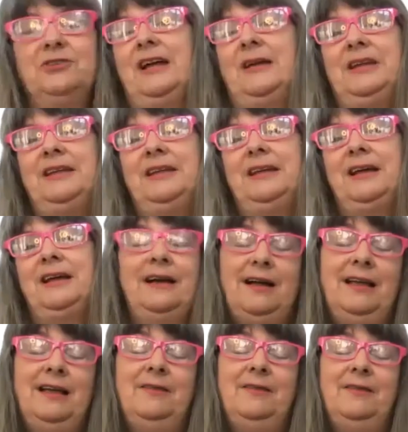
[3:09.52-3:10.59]
I mean, uh,
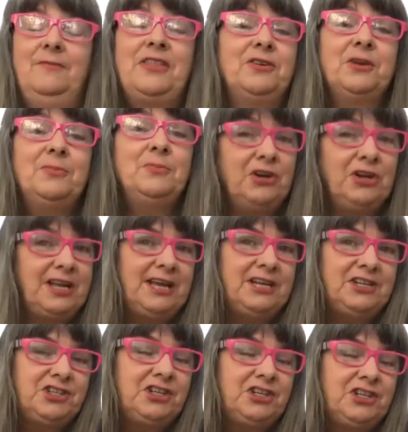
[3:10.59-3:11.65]
without
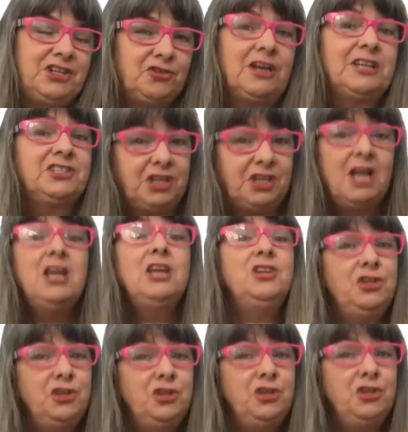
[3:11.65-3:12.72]
communication and trust,
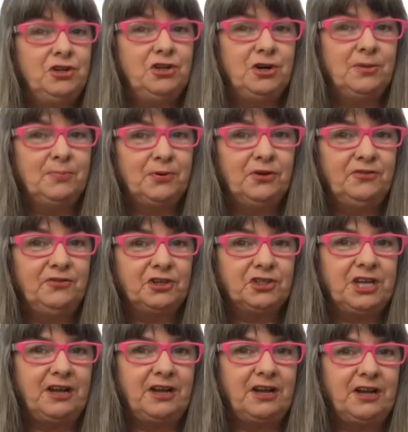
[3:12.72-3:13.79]
you're you're proof
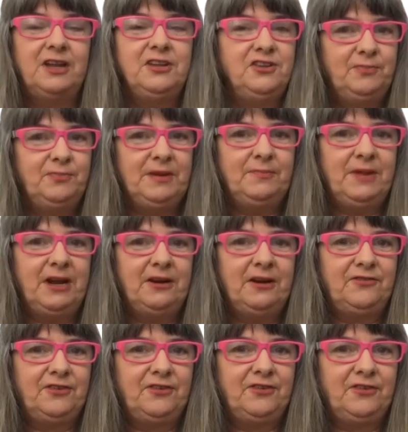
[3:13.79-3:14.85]
yourself, right? You've been married
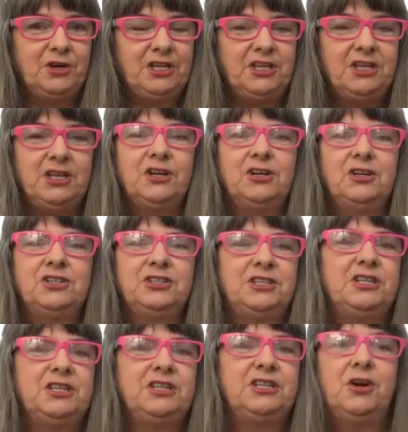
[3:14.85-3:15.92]
for 40 years.
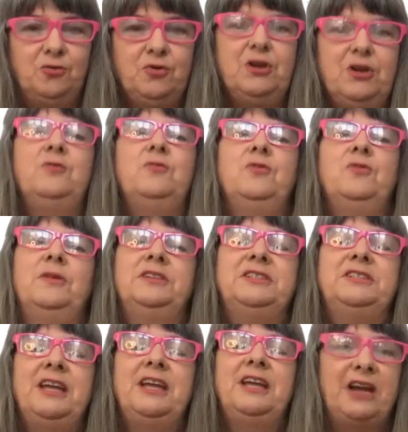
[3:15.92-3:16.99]
You know,
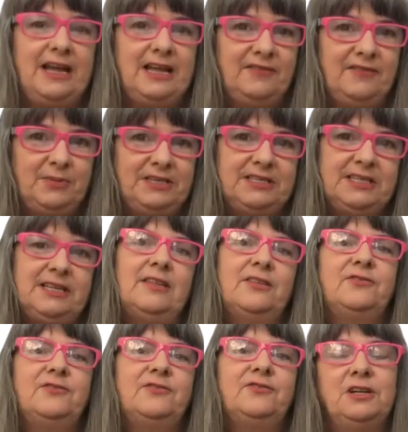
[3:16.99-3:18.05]
Dave and I have been together
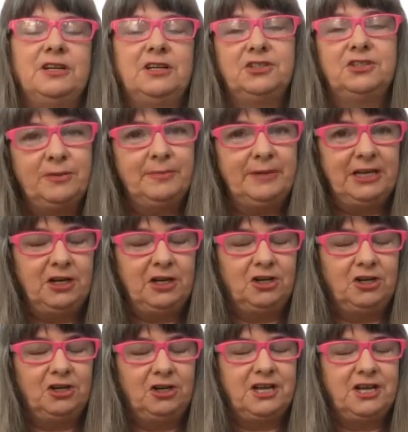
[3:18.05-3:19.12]
for an extremely
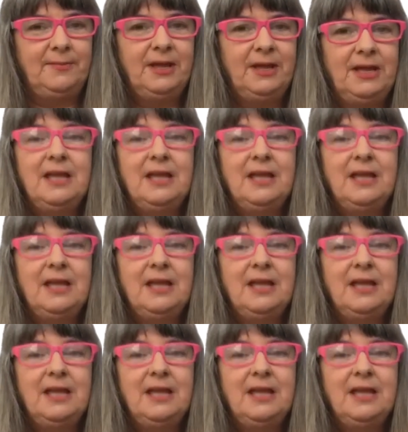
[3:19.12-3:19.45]
long time